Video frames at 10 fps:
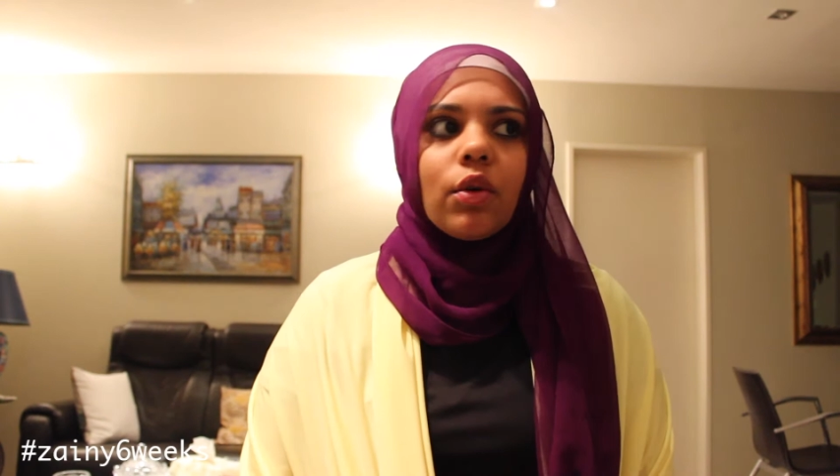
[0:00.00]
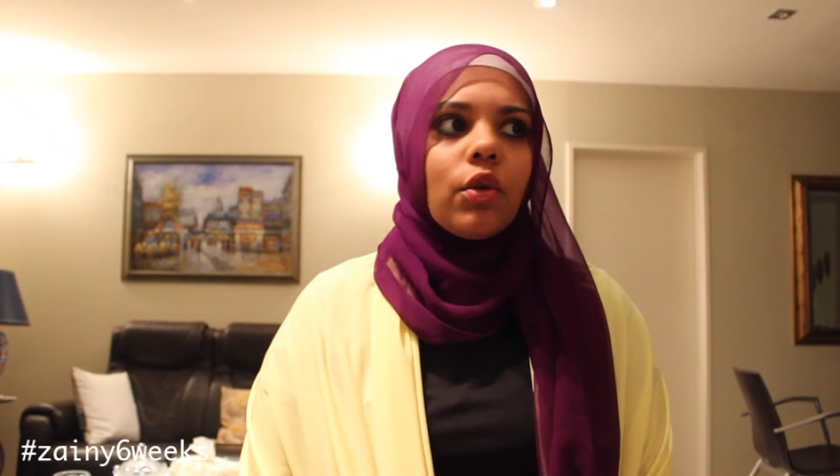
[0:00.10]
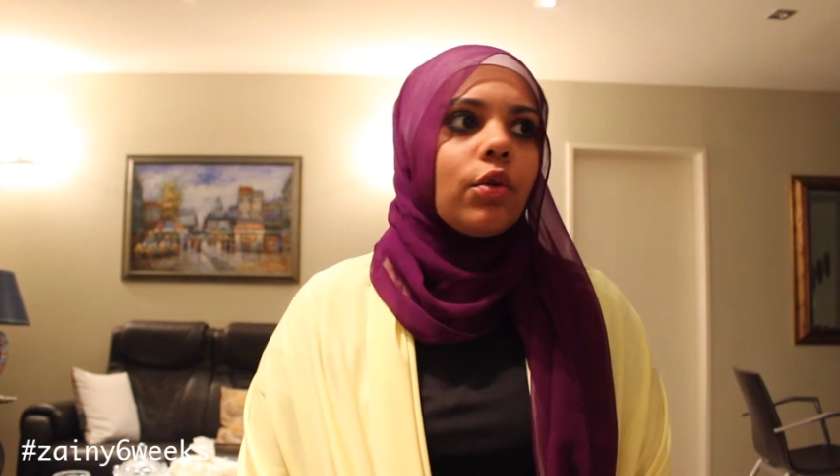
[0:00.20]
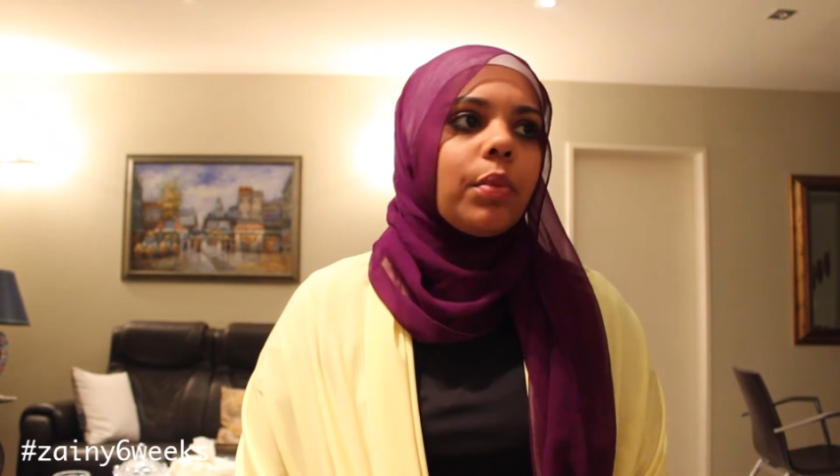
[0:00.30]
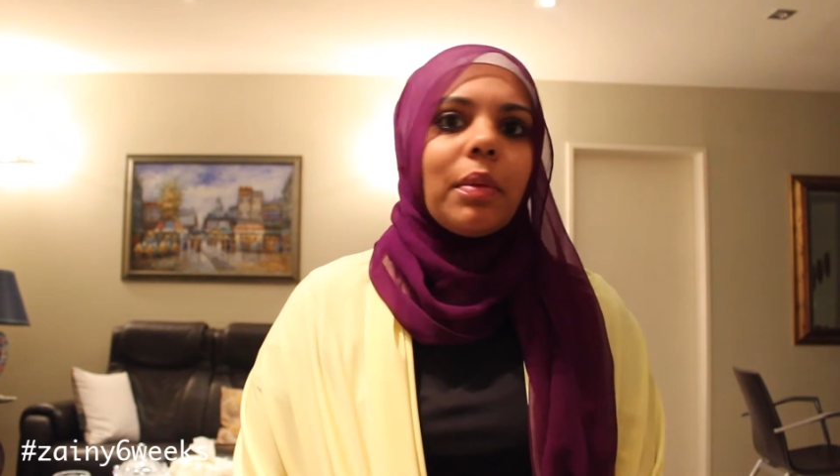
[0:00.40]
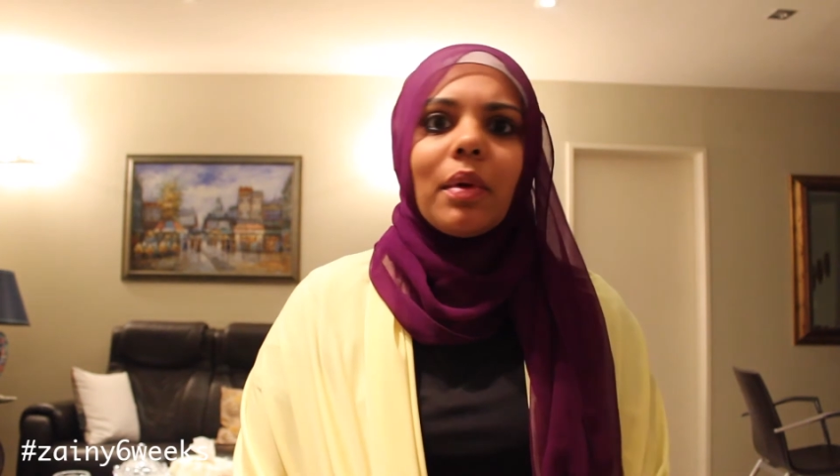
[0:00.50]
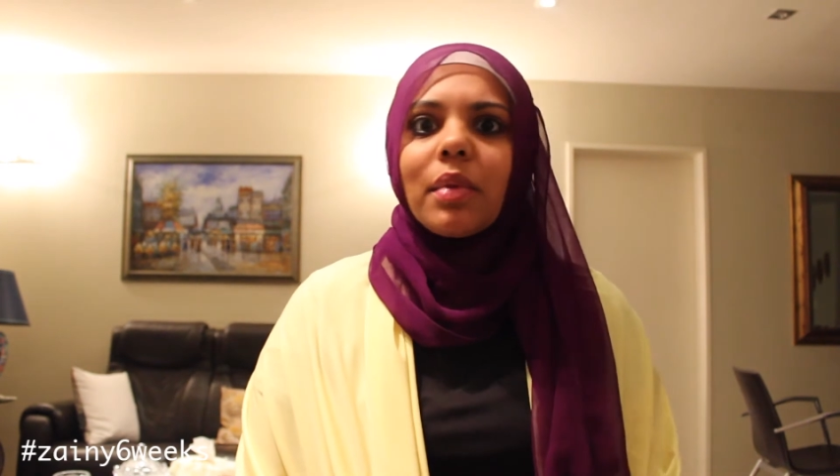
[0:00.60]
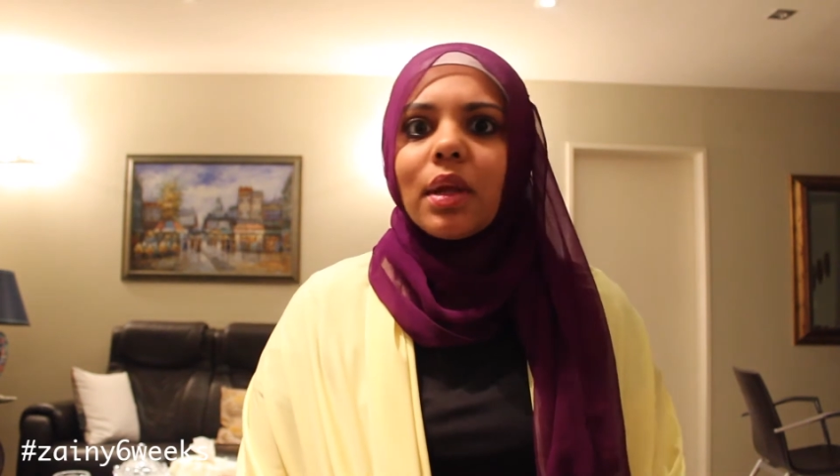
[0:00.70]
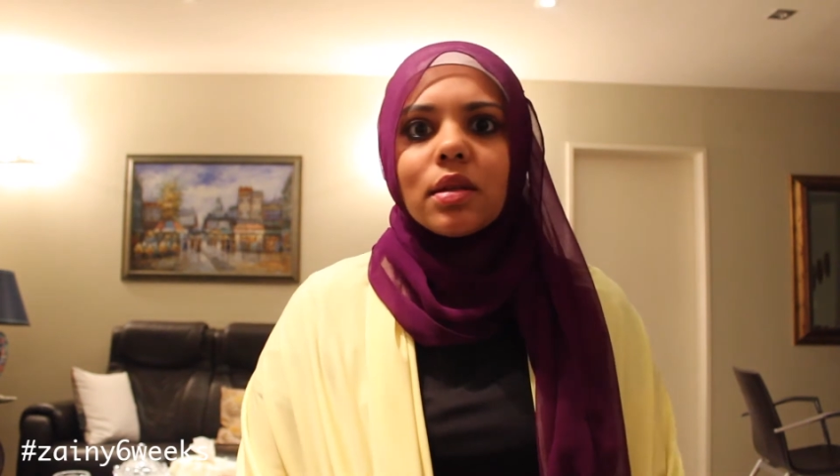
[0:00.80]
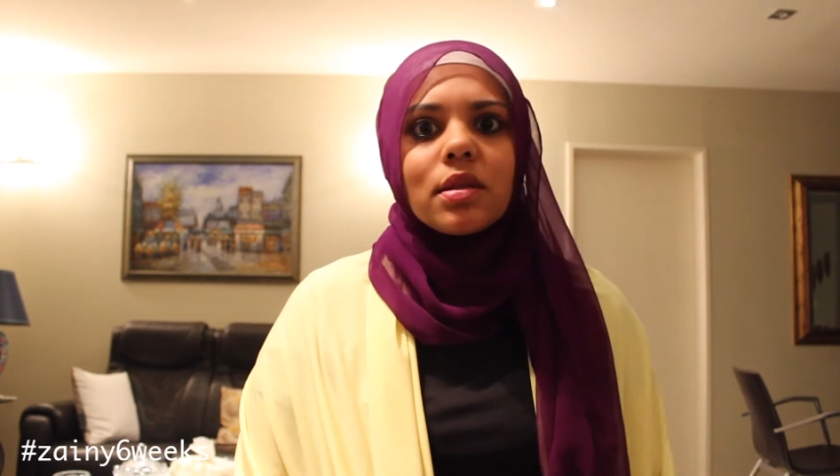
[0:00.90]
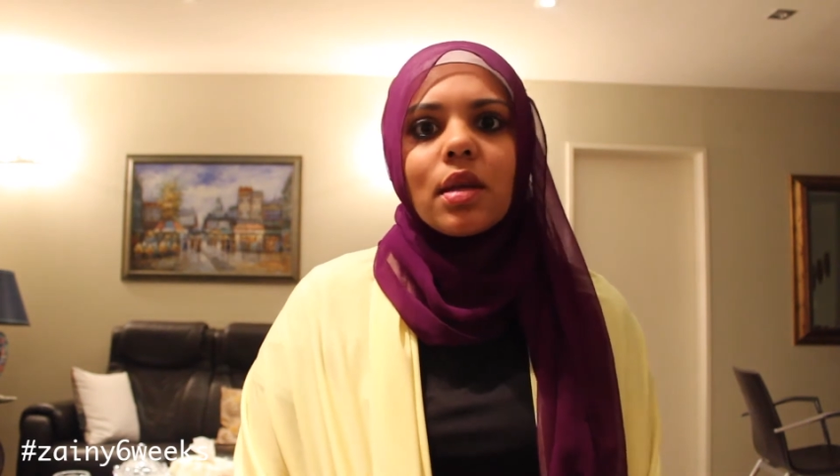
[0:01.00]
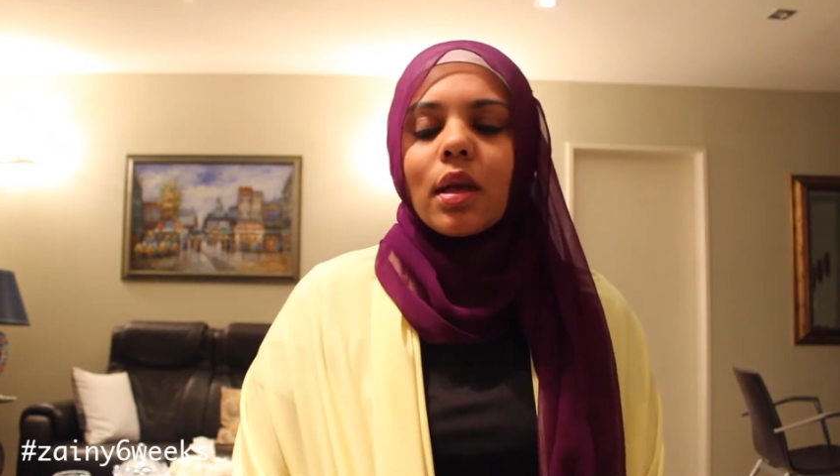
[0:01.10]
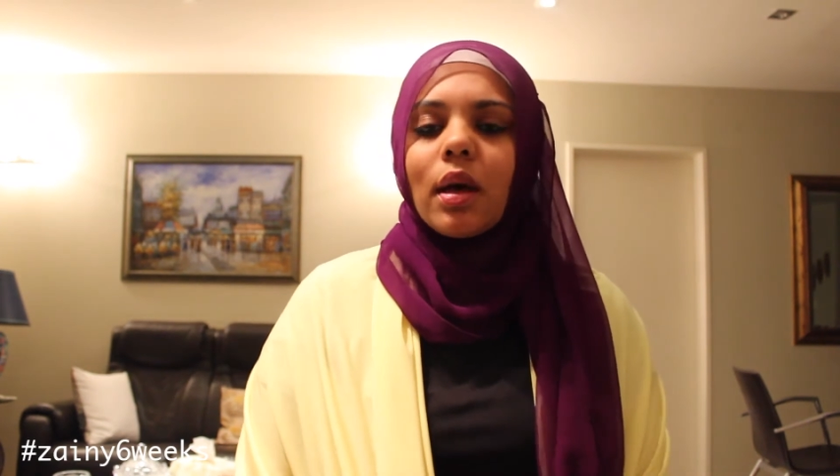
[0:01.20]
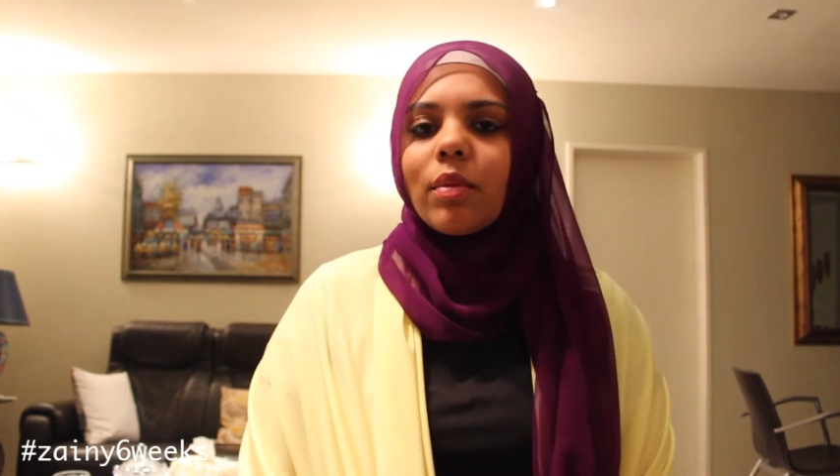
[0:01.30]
or maybe I'm getting sick,